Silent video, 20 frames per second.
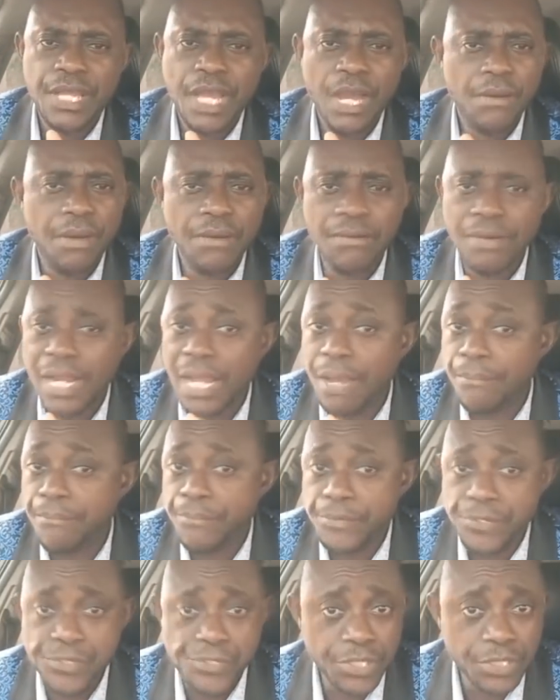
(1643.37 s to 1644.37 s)
I want to really
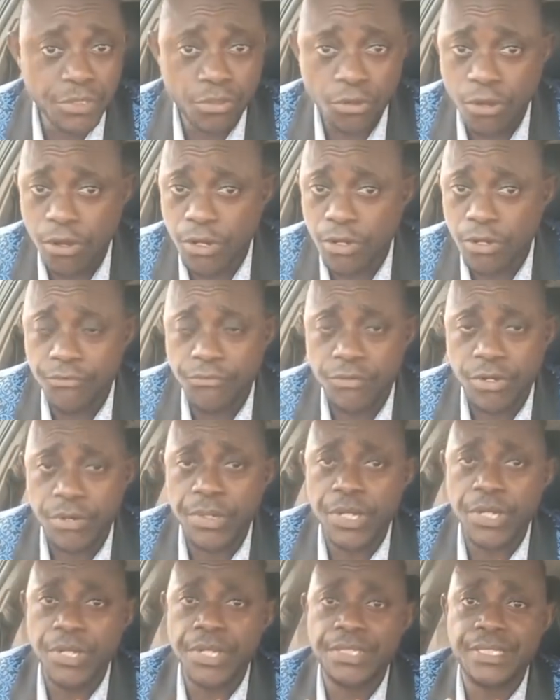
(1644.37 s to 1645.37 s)
appreciate all of you.
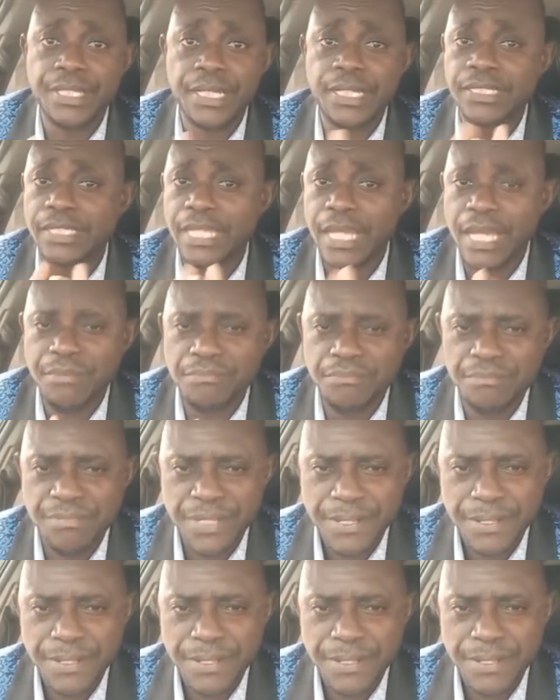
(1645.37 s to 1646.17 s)
Whether they take time,